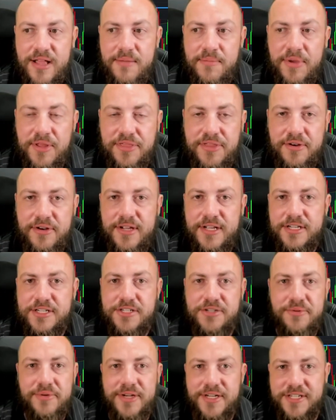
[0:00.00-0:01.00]
But they're
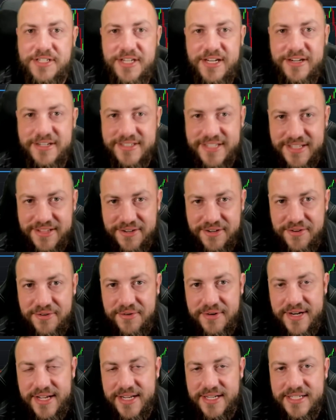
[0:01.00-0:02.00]
issuing shares like they're
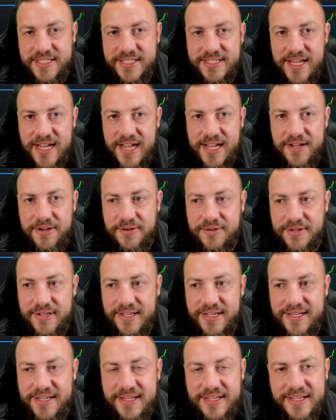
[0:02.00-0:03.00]
going out of style.
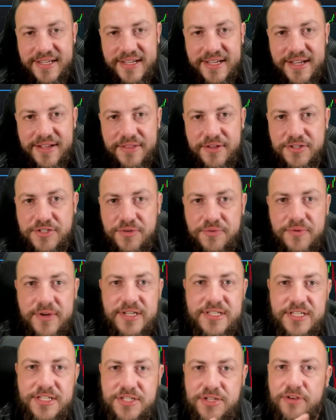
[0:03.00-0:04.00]
Like, there's a
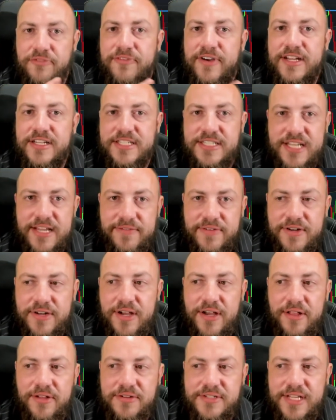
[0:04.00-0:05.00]
reason SoFi's
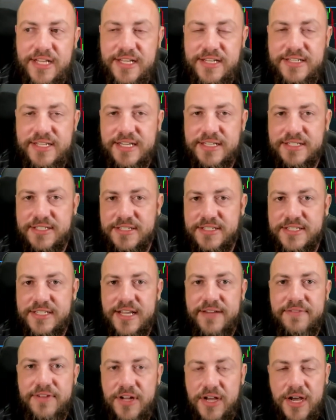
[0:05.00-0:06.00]
$7 and Tesla's
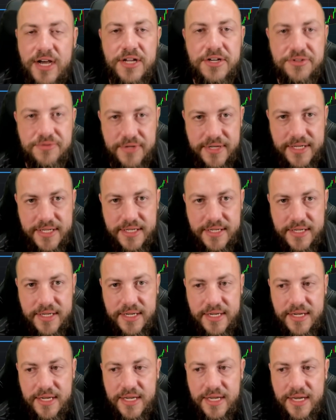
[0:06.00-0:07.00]
$700.
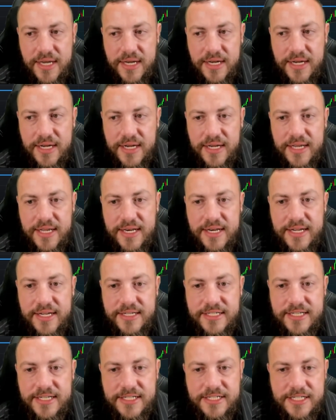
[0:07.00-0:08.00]
And
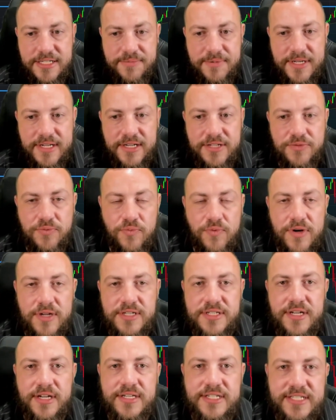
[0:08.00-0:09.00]
it's just because
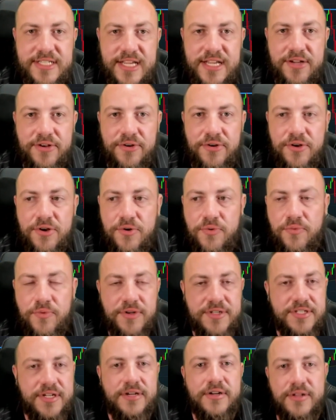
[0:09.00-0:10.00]
one's on sale,
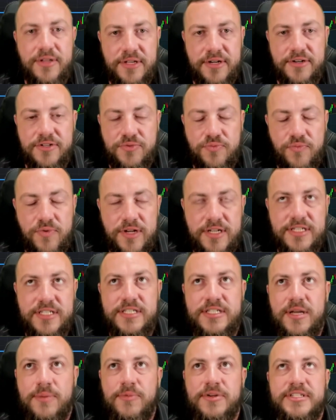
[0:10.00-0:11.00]
one's on clearance.
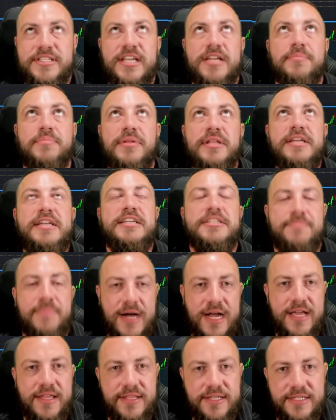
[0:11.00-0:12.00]
Someone's saying, please
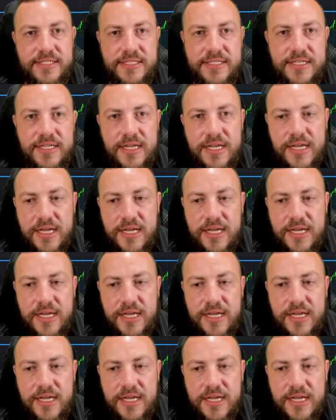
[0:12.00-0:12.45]
buy this.